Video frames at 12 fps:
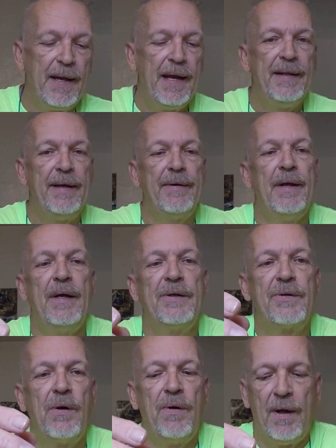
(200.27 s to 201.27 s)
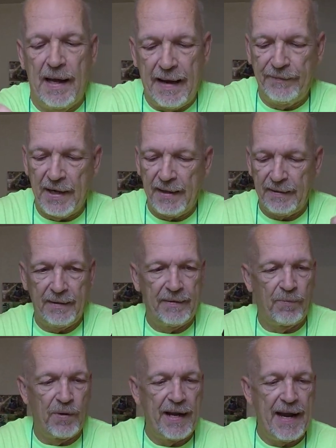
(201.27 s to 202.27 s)
And then, so I've got, the
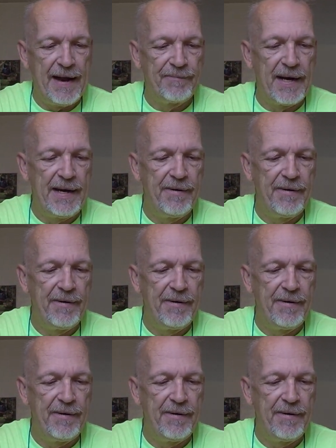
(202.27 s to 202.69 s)
one I have right